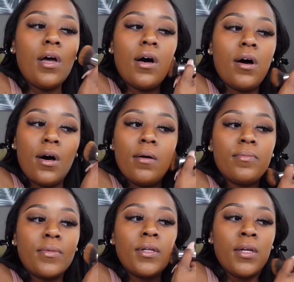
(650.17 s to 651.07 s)

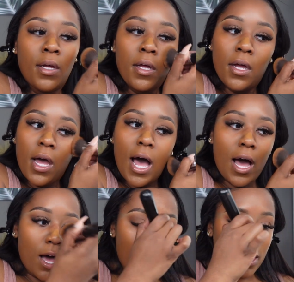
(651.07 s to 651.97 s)
Um,
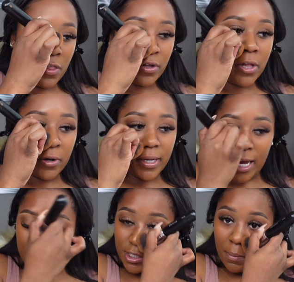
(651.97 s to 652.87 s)
another clear
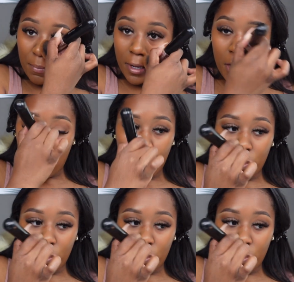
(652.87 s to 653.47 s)
indication to me